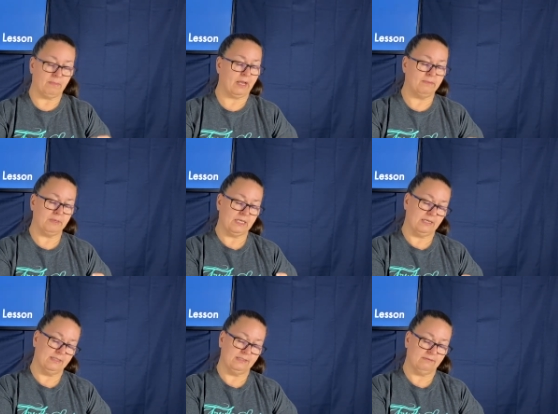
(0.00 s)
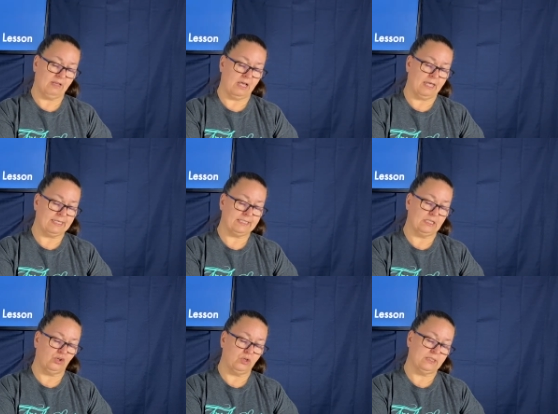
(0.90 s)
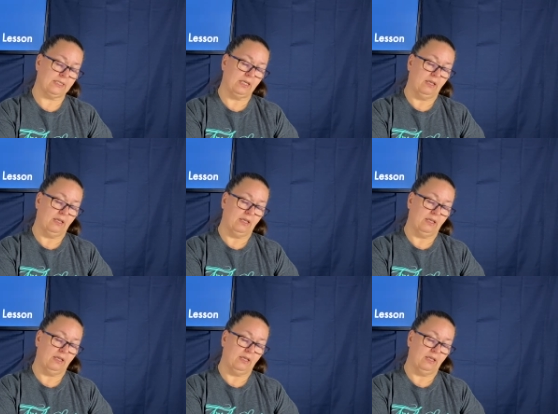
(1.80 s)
mine because I like stickers.